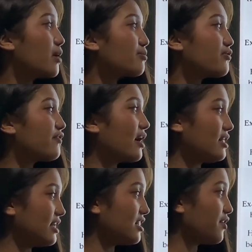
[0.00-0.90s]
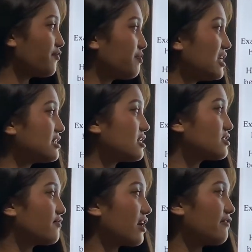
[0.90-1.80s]
Provide enough pieces
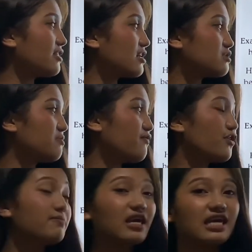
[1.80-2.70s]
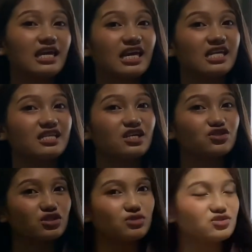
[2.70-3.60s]
of evidence before making any
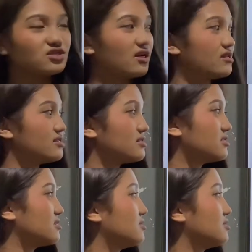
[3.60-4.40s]
conclusions.